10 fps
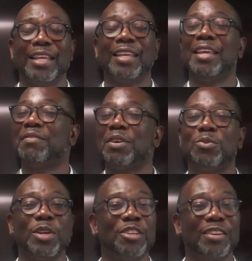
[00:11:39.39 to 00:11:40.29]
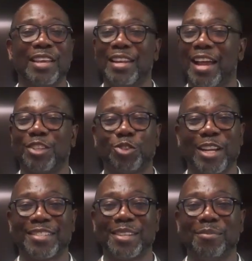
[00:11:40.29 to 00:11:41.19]
even when you cannot
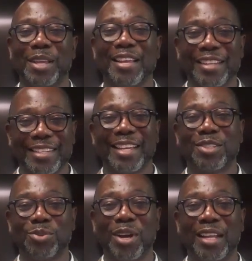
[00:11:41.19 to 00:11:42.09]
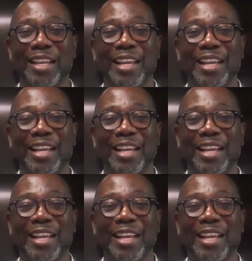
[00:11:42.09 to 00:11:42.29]
trace Him, guess what?